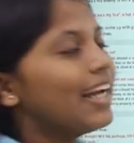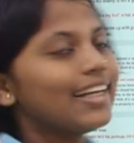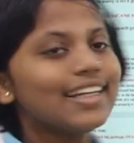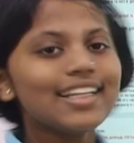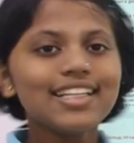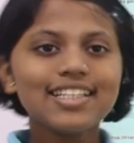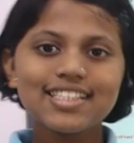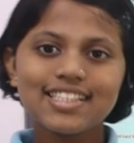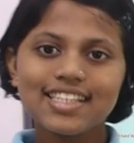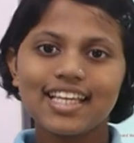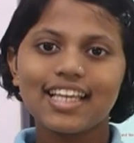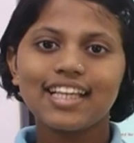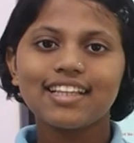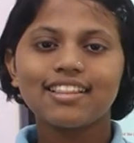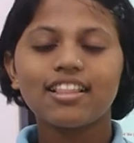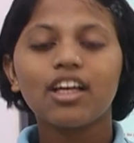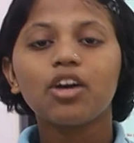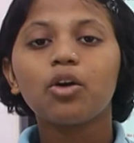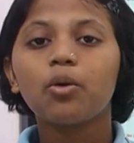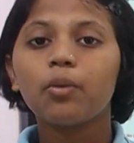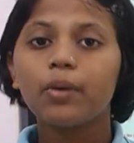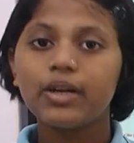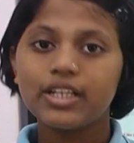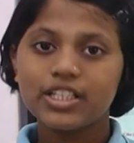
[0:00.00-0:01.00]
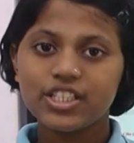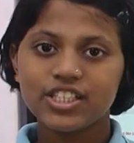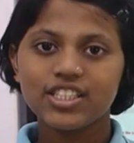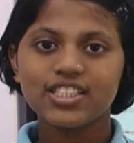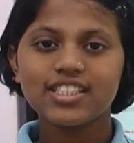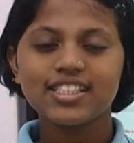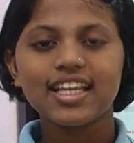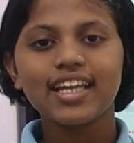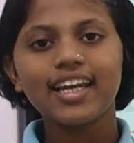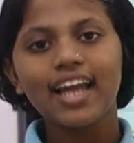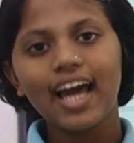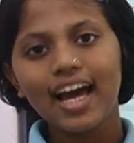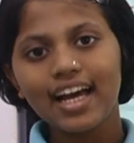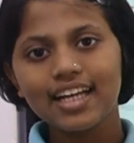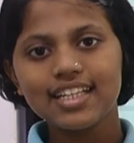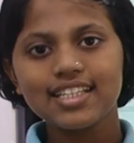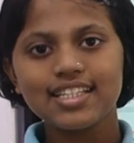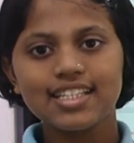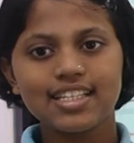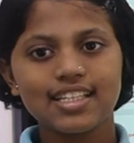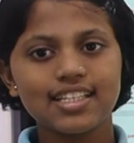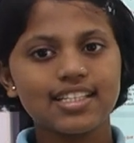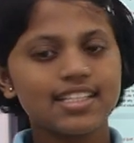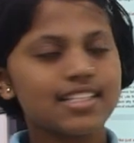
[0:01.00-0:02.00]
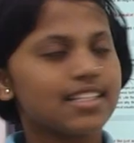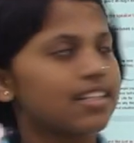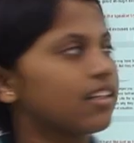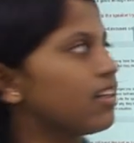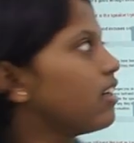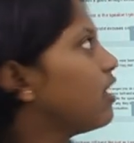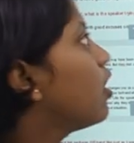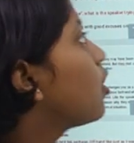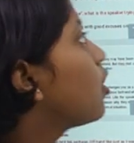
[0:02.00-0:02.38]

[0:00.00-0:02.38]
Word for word: Let us see the questions and answers.